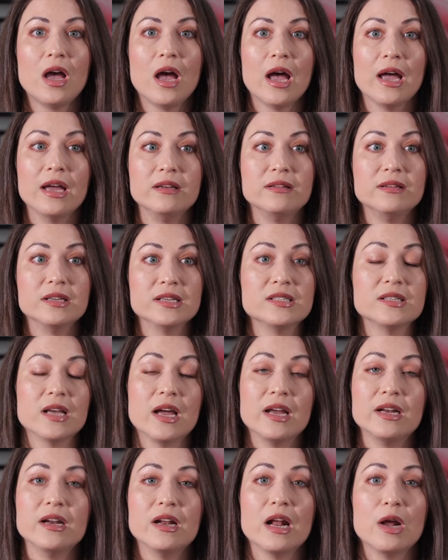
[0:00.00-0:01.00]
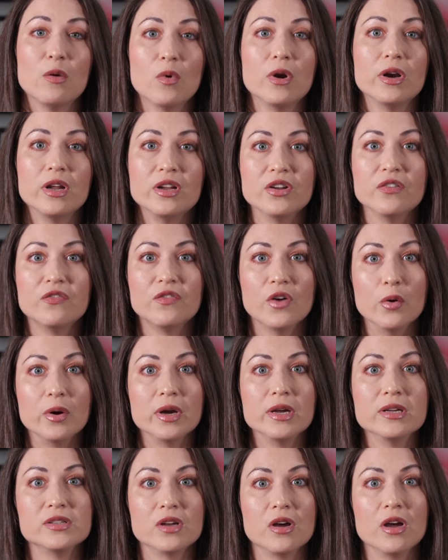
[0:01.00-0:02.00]
I decided I wanted to
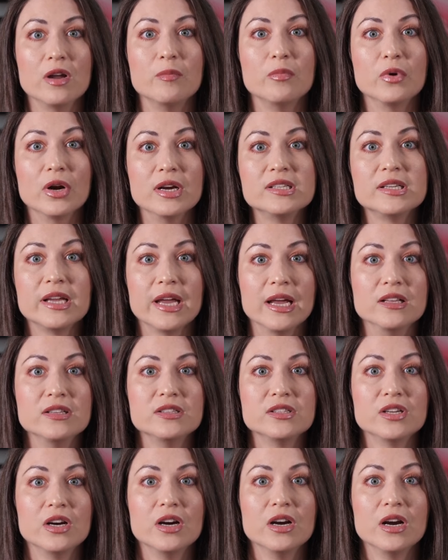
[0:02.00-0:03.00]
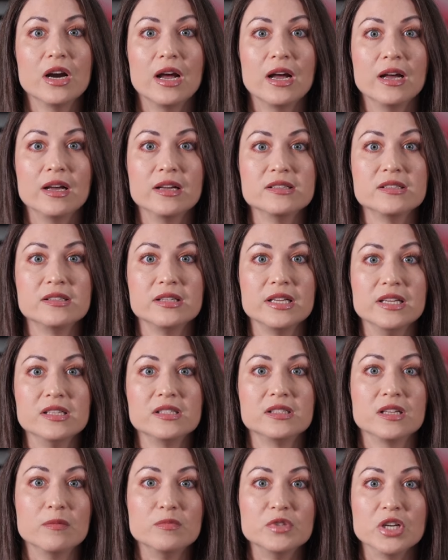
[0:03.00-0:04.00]
focus on breast cancer as the
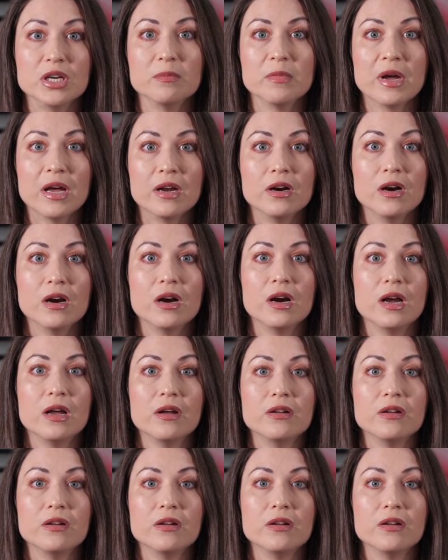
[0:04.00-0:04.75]
subject matter